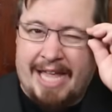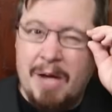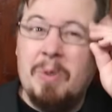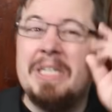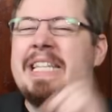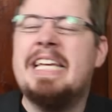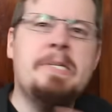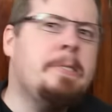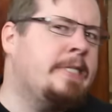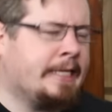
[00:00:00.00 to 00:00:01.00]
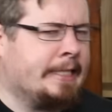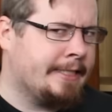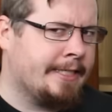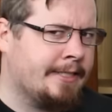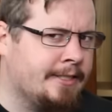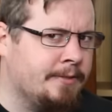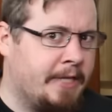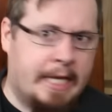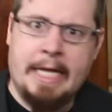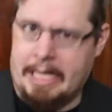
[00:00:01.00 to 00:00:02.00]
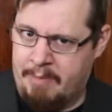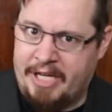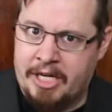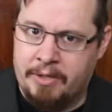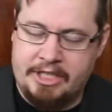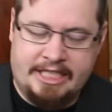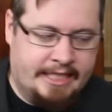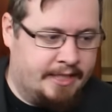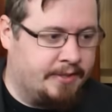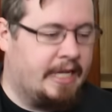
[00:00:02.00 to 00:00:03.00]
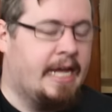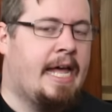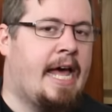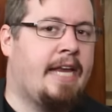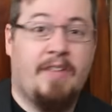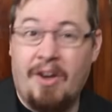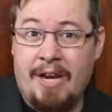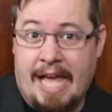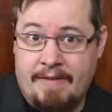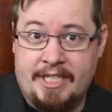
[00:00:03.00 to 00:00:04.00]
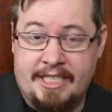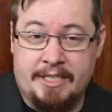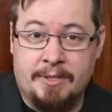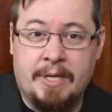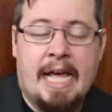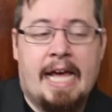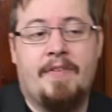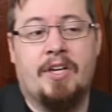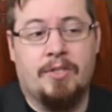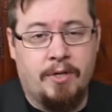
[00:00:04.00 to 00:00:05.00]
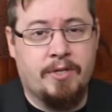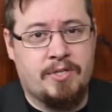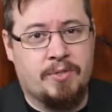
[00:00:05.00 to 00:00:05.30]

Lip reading: okay, what did they use that in conjunction with? A big old shield. And if you don't have a shield, having a longer